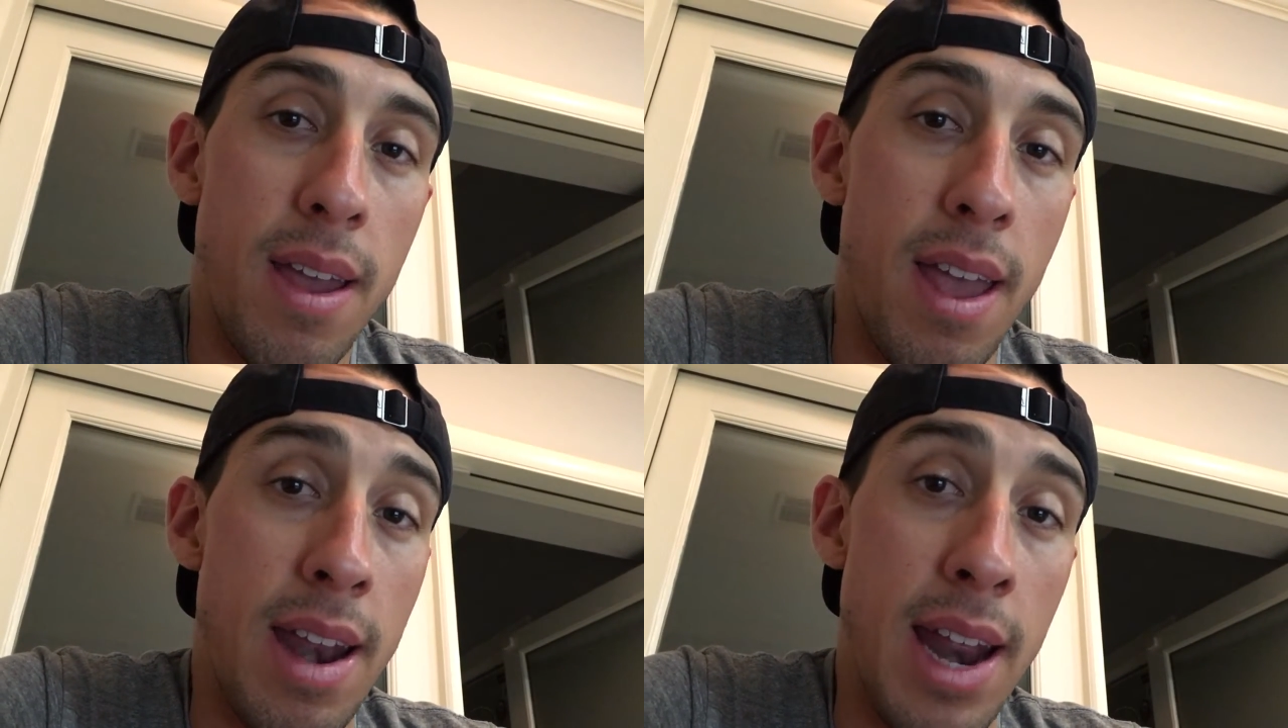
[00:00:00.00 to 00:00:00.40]

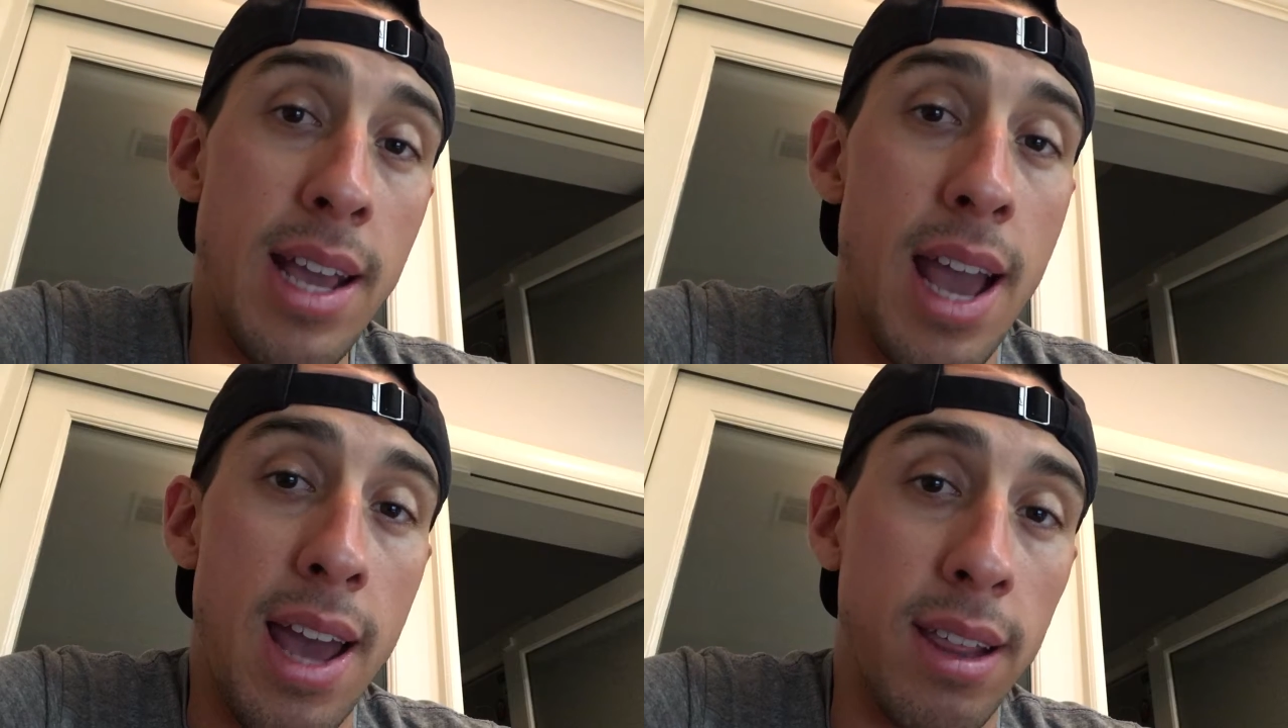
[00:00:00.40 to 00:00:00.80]
in
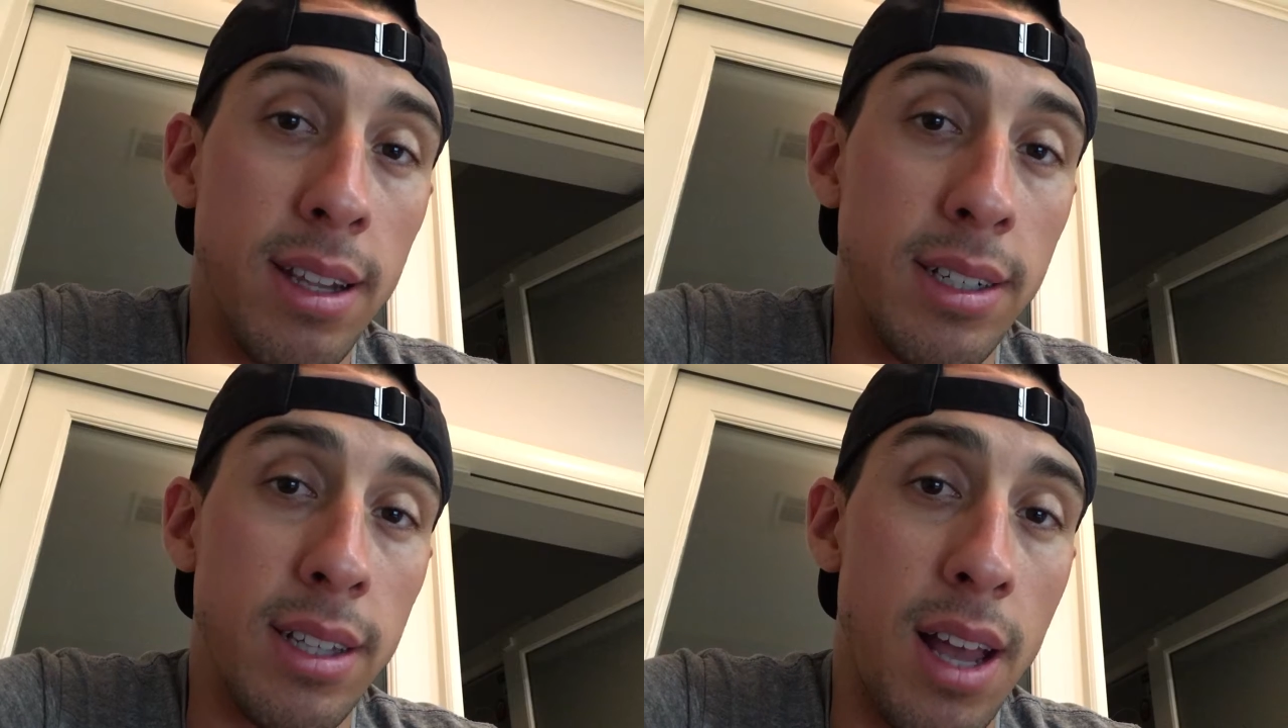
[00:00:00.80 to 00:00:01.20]
any
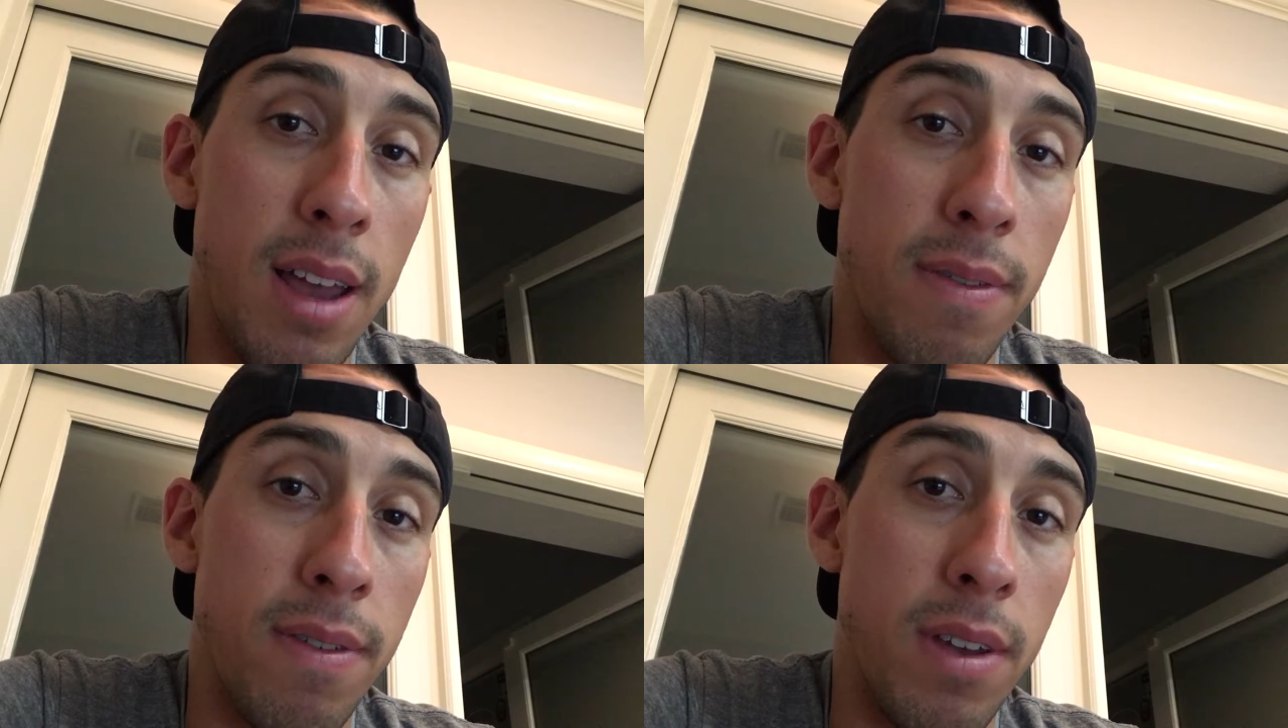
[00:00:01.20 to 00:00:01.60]
athlete's
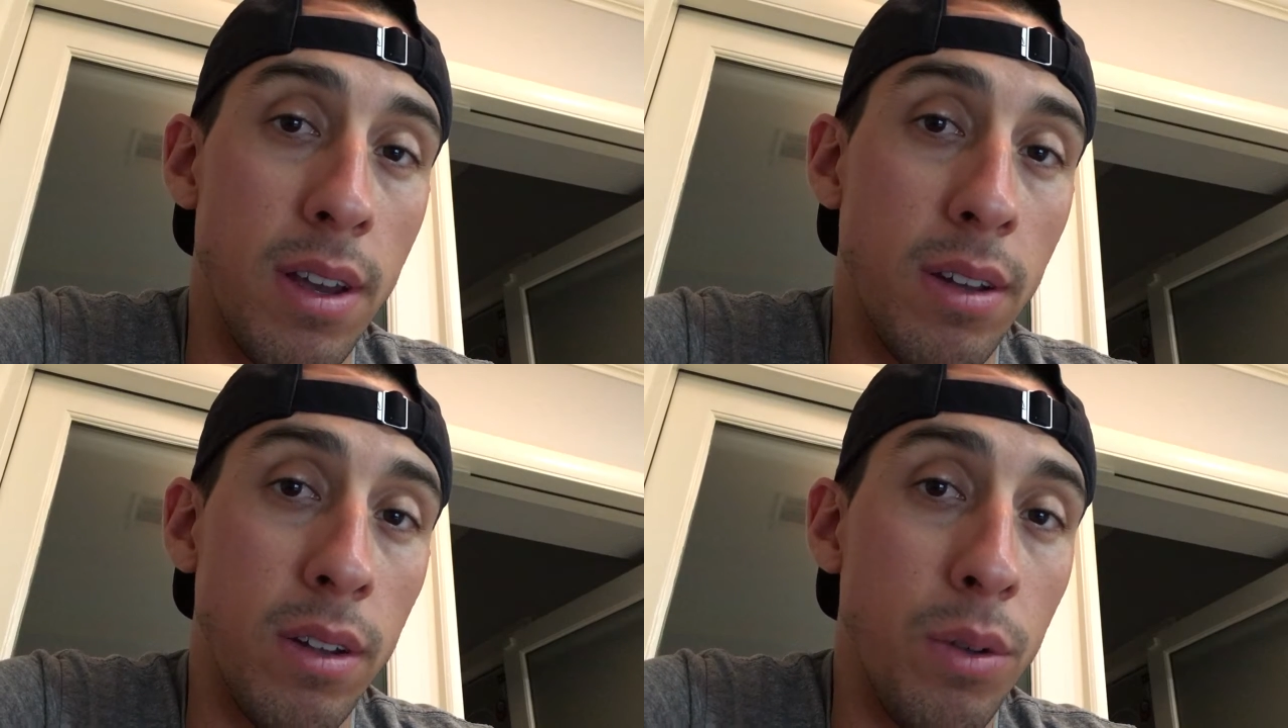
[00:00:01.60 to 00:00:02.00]
life,
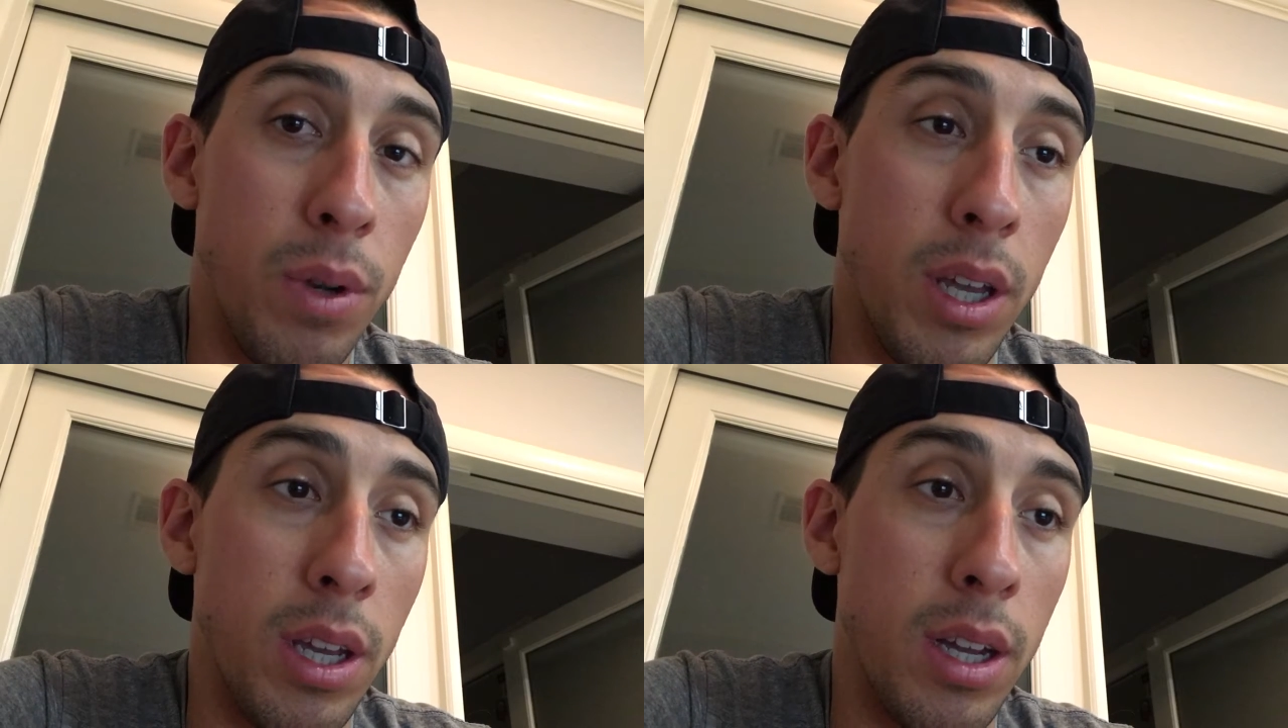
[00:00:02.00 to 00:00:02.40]

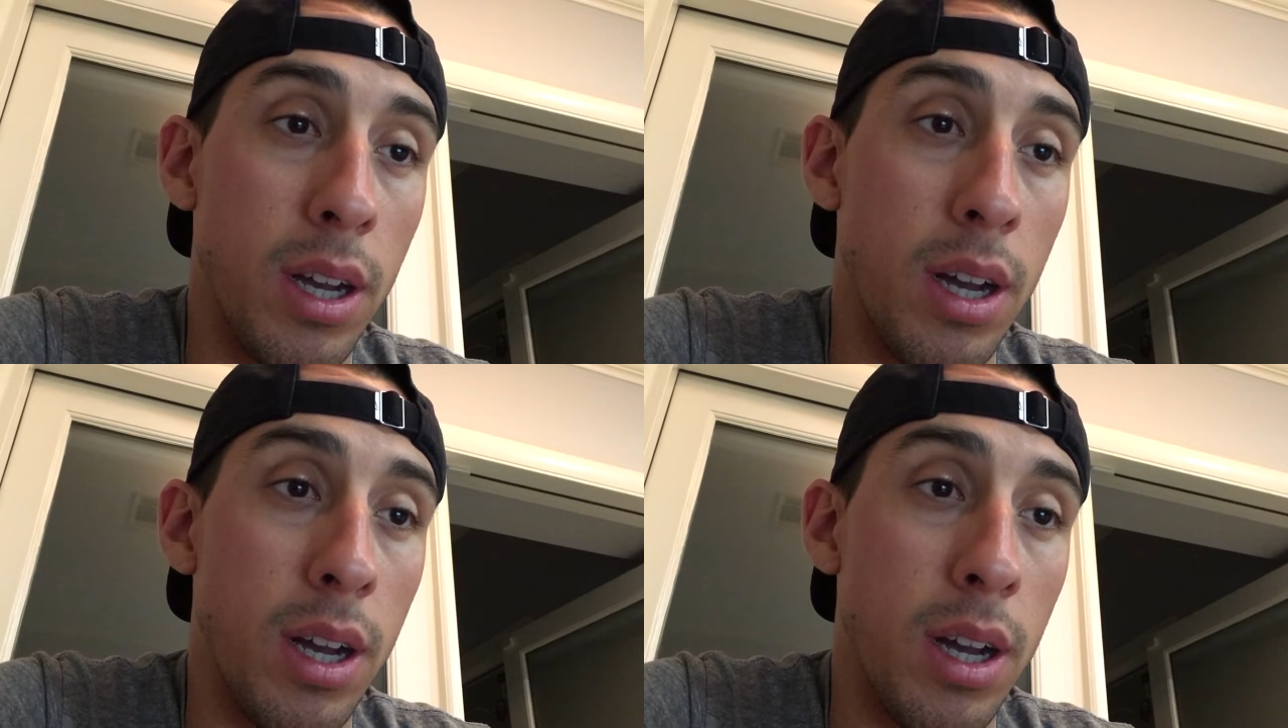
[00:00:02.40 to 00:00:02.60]
including